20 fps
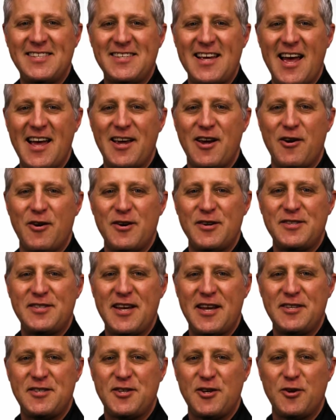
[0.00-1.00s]
side current
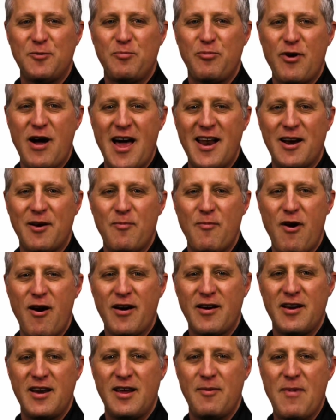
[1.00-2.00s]
sensor product
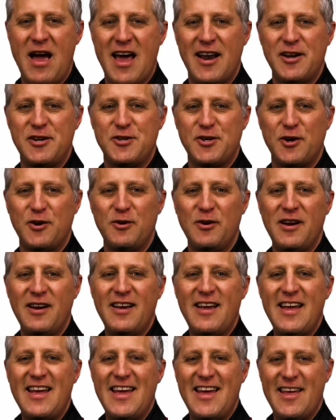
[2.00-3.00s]
marketing manager
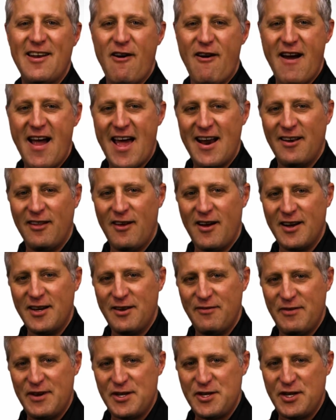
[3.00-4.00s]
in our analog
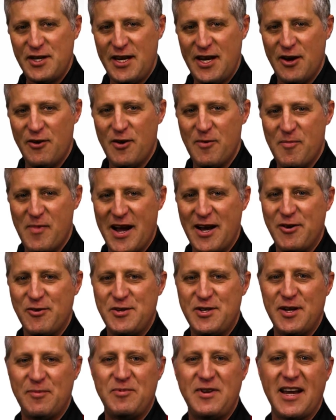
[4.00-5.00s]
division here at
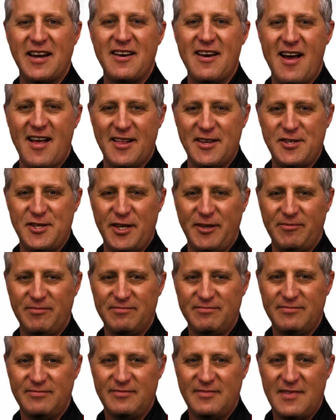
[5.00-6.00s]
Microchip Technology.
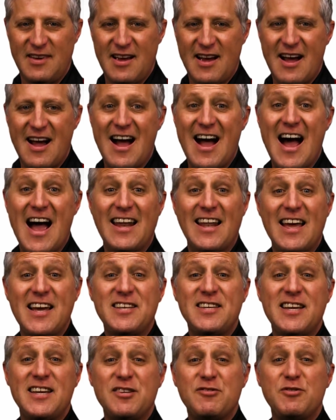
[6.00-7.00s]
I'd
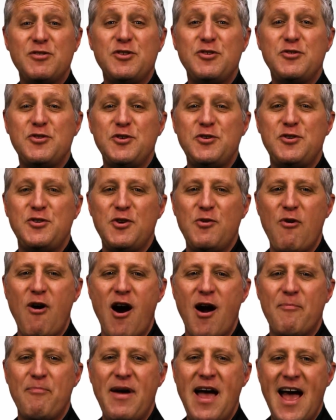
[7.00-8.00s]
like to introduce you to
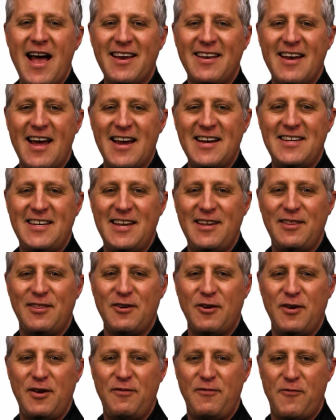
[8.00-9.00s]
our PAC nineteen
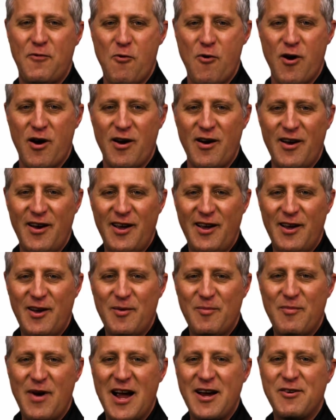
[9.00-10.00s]
thirty-four,
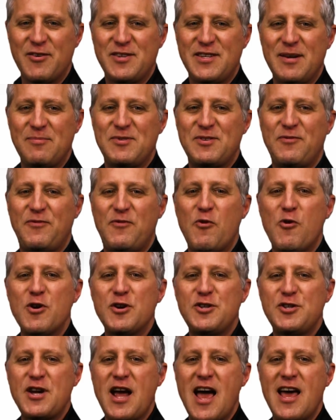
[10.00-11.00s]
Microchip's
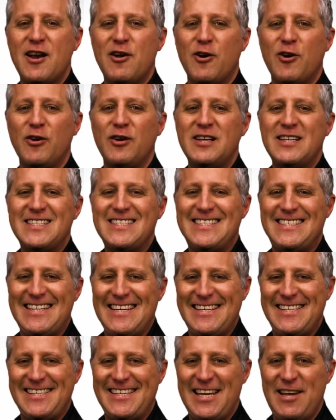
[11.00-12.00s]
four channel
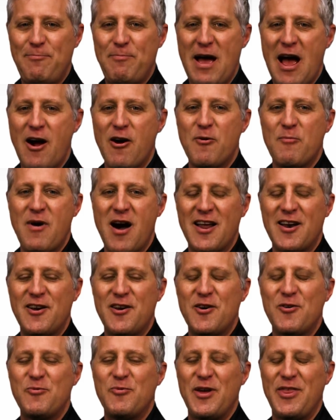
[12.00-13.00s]
D C power
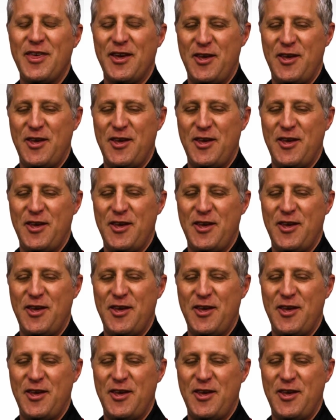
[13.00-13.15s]
monitor with